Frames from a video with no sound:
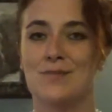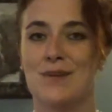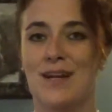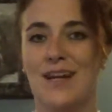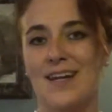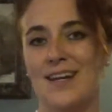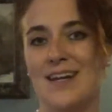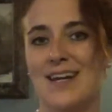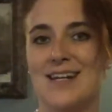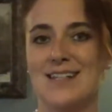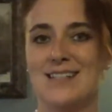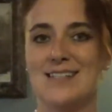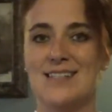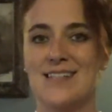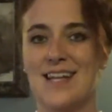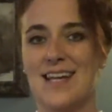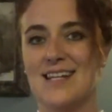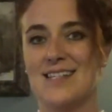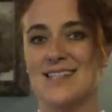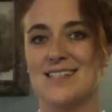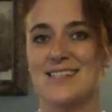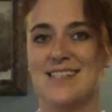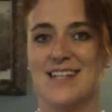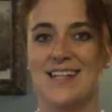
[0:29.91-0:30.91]
Ray S
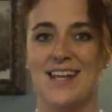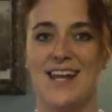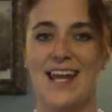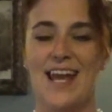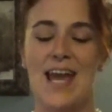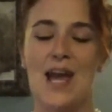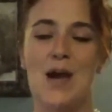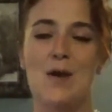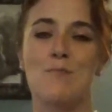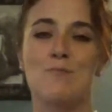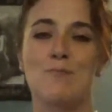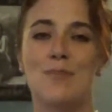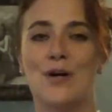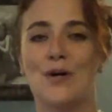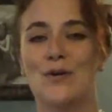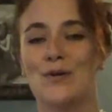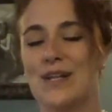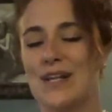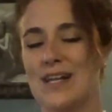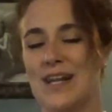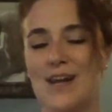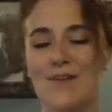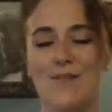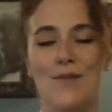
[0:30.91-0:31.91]
S and
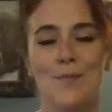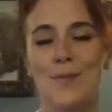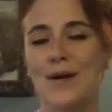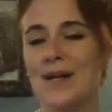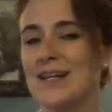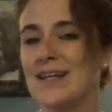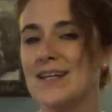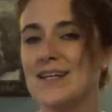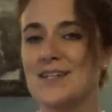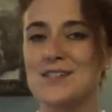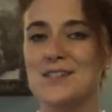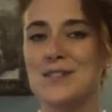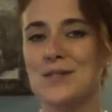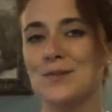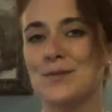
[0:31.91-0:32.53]
Hambone and everybody else